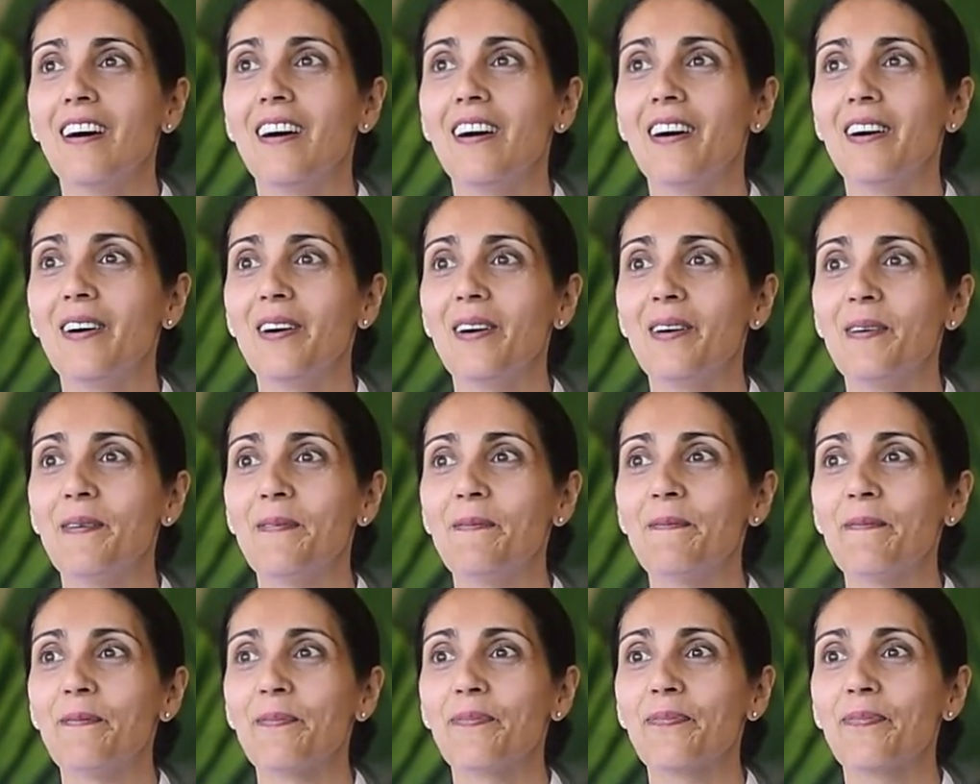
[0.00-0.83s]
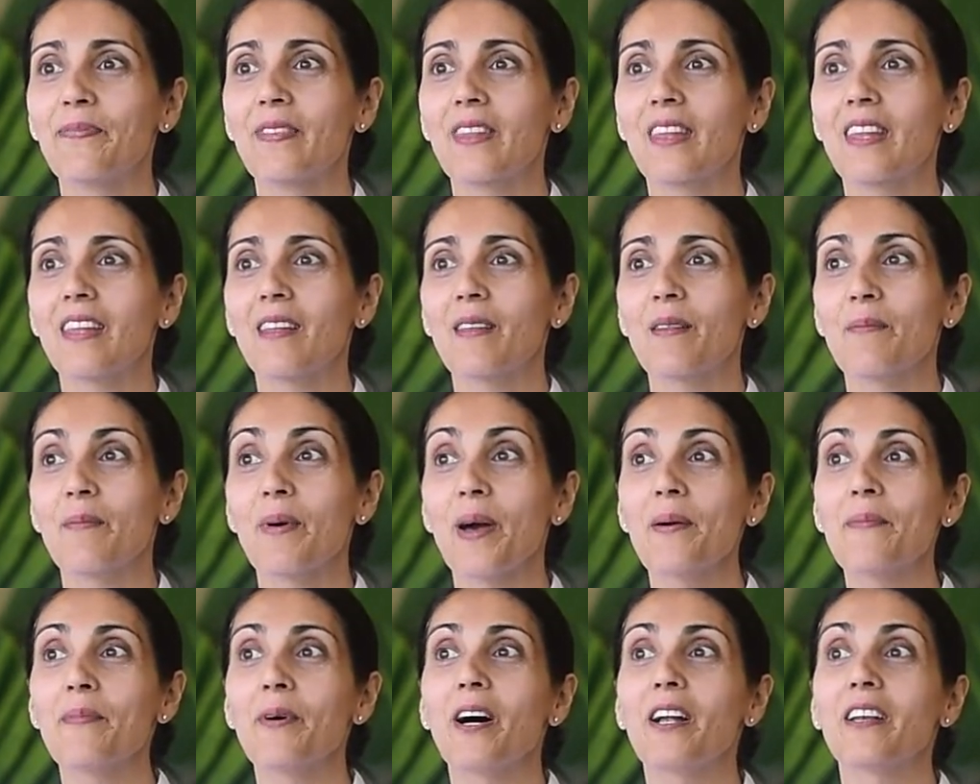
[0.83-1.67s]

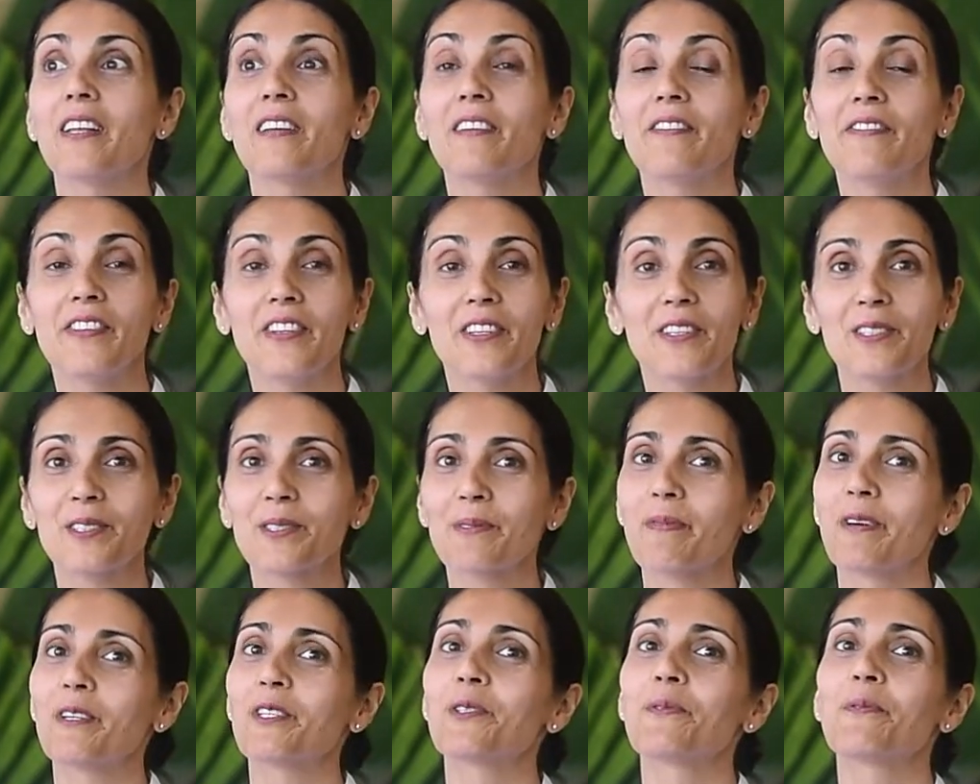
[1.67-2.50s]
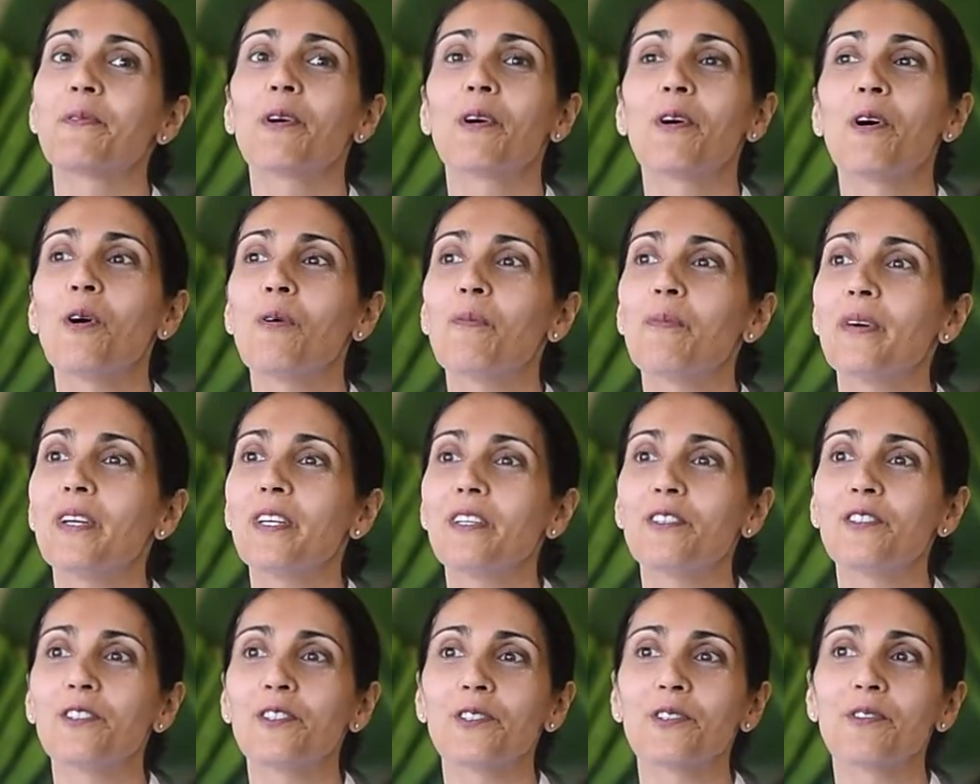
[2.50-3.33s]
My body feels much more
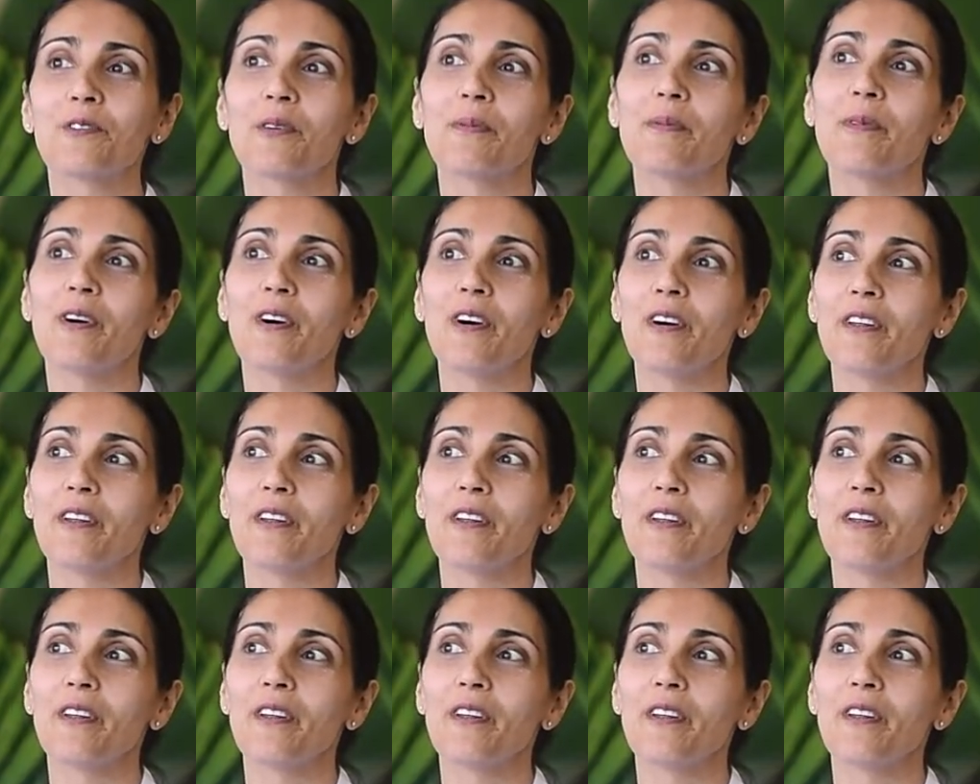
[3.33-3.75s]
open just from